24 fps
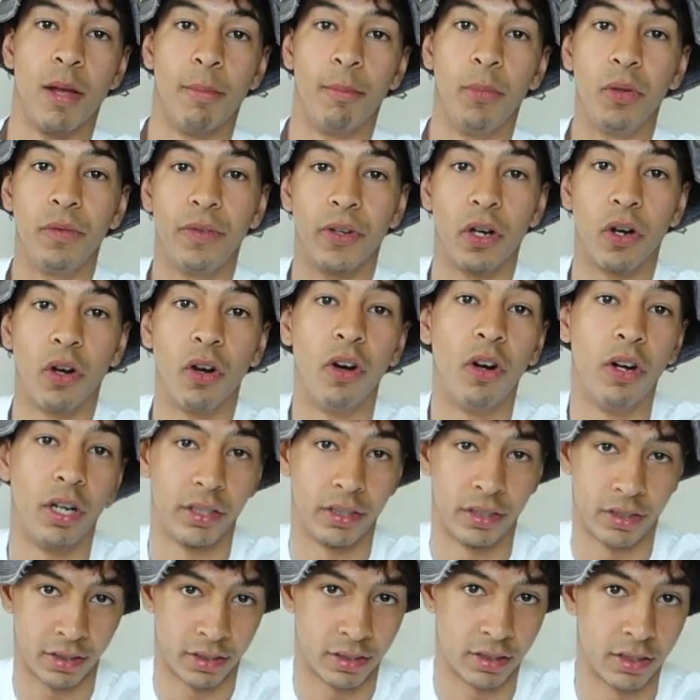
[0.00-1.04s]
moving
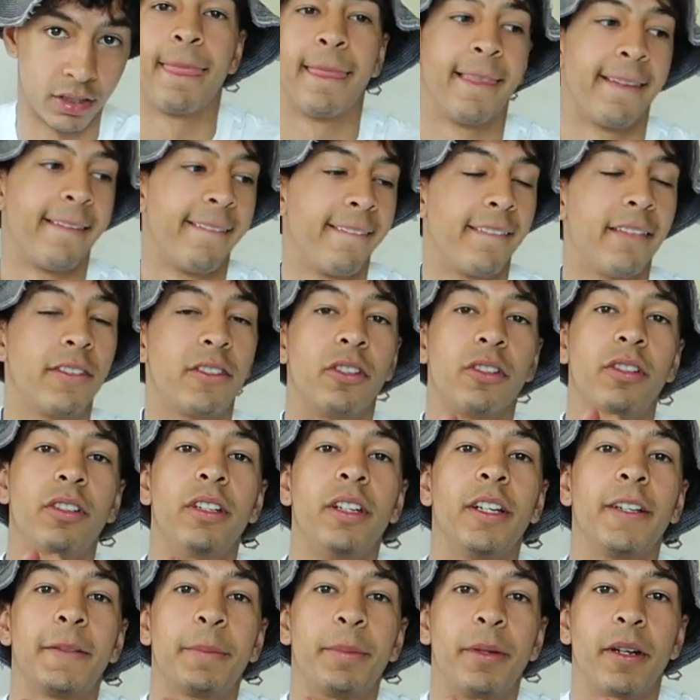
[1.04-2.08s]
on. So the
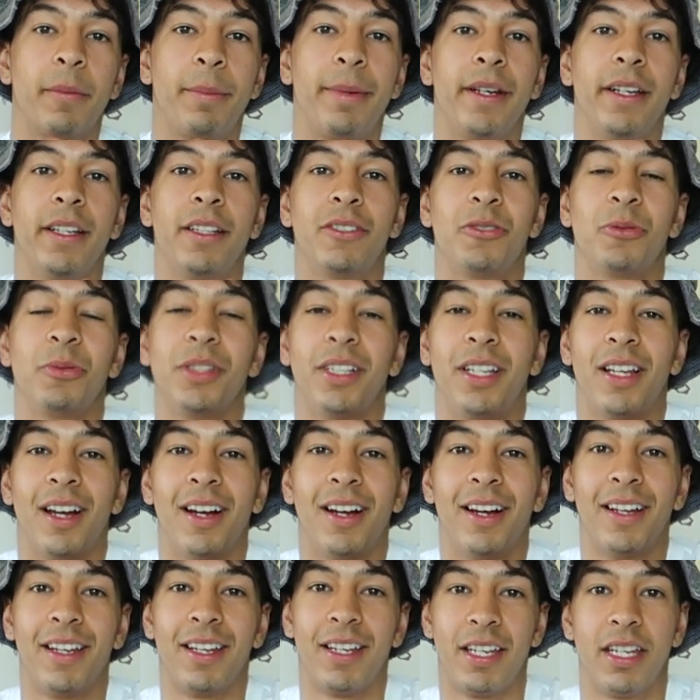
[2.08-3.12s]
next pair of pants we
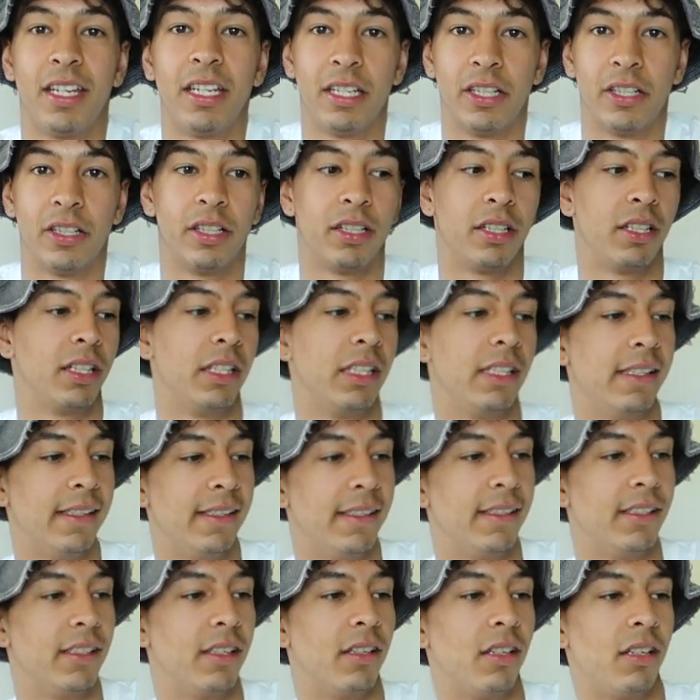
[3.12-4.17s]
got here
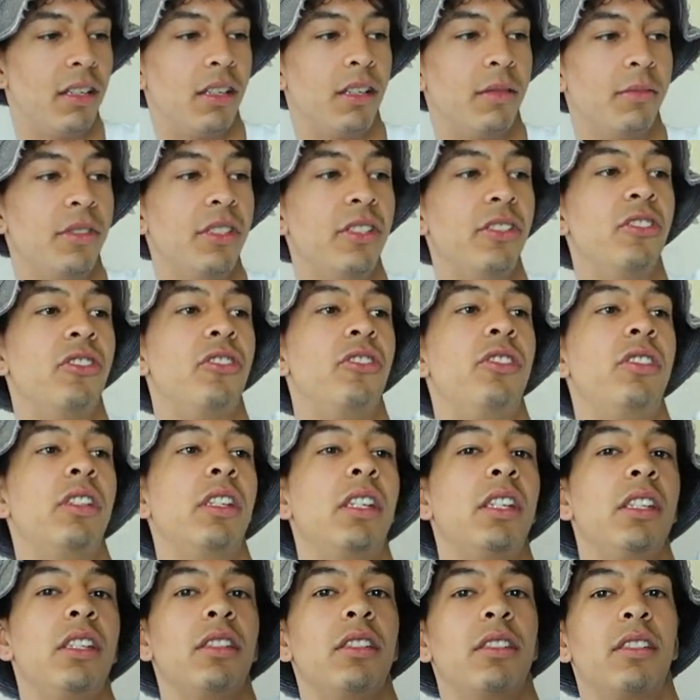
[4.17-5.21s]
is um, these
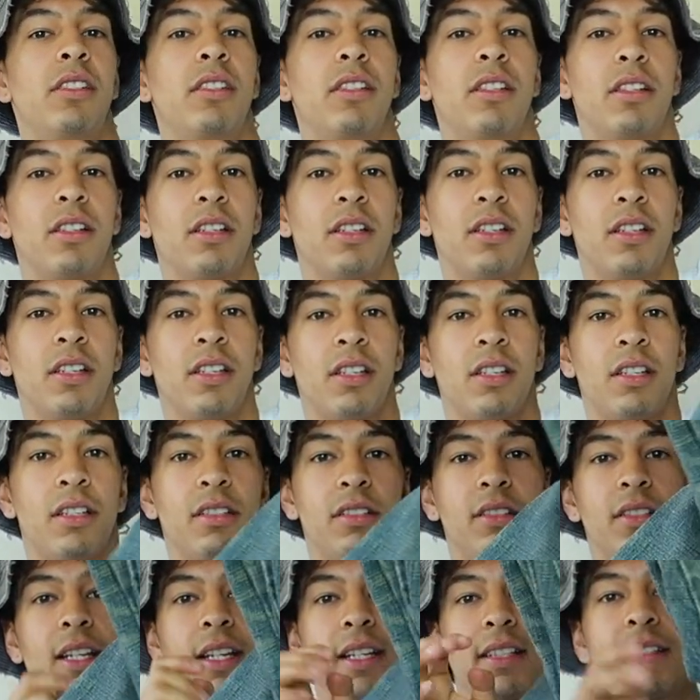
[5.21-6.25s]
jeans,
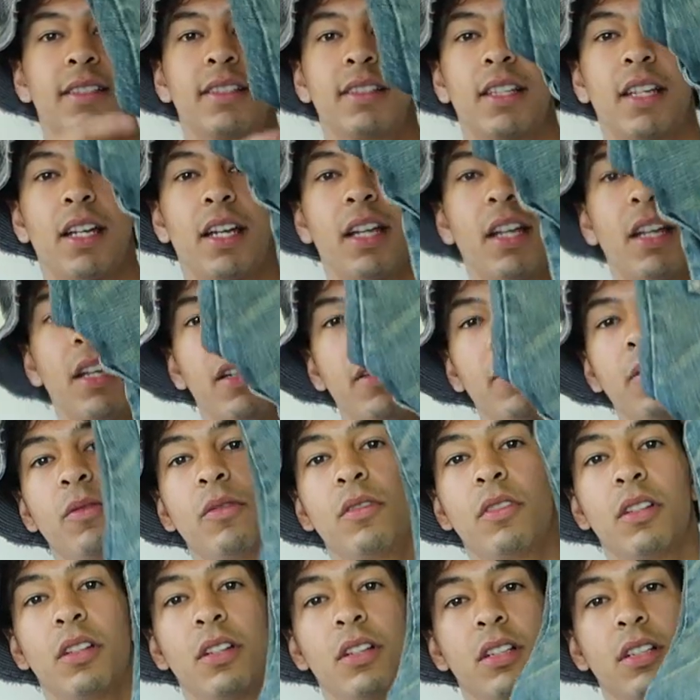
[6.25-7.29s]
like sand
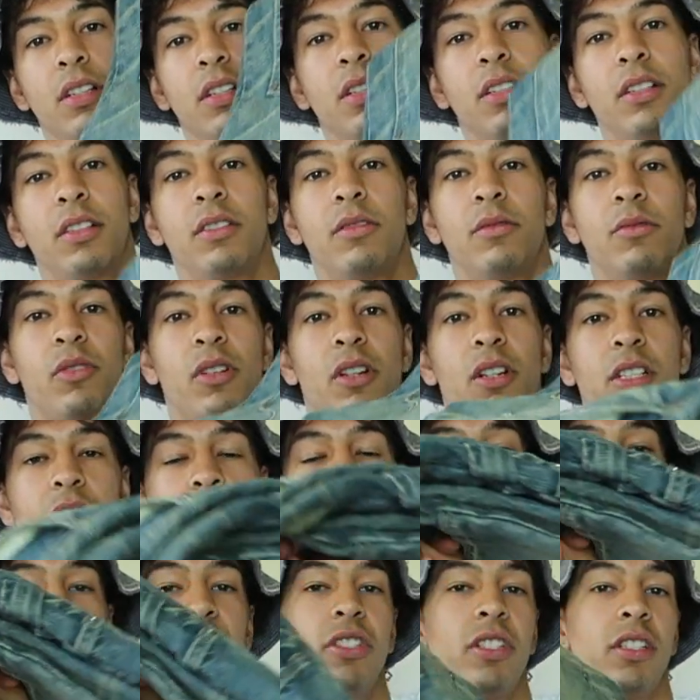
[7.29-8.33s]

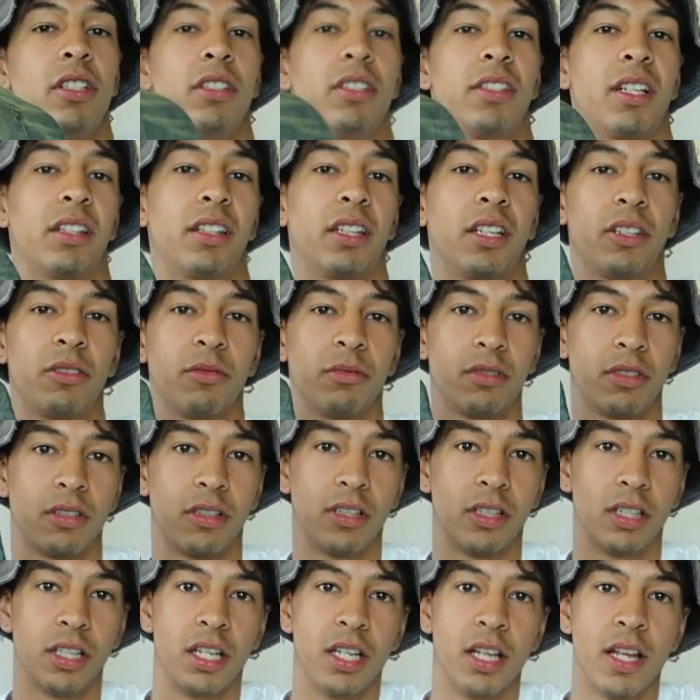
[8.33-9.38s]
lost jeans, I think we'll
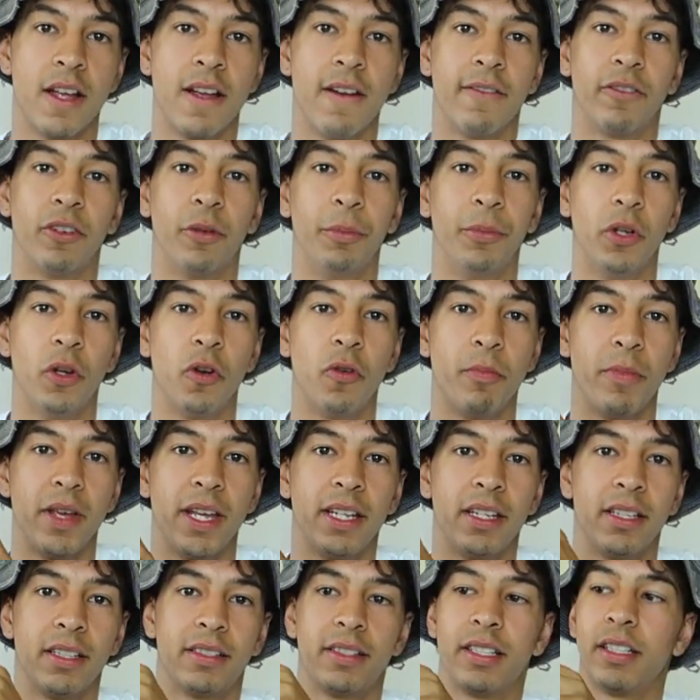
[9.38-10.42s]
call it, from No
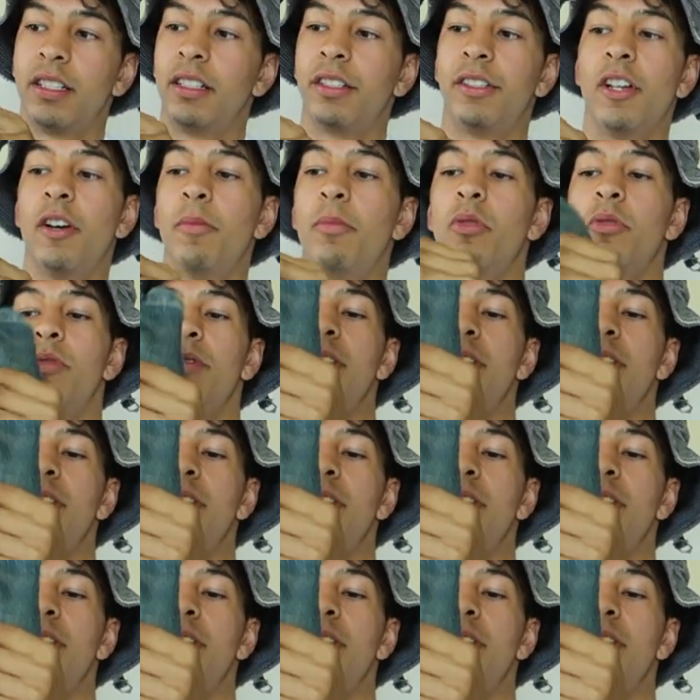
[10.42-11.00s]
Main. they their double